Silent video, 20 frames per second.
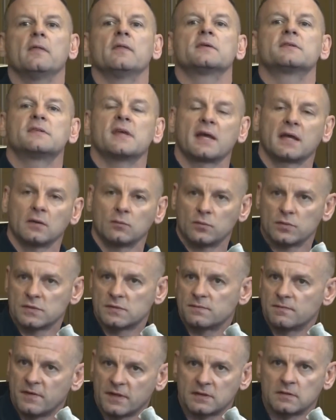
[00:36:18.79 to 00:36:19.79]
then the second
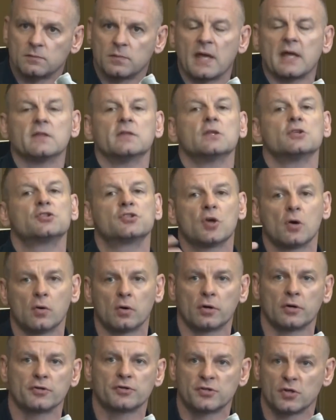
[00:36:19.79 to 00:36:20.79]
was victim, and then so
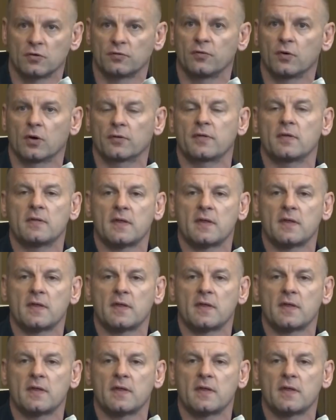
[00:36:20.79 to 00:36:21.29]
on and so forth.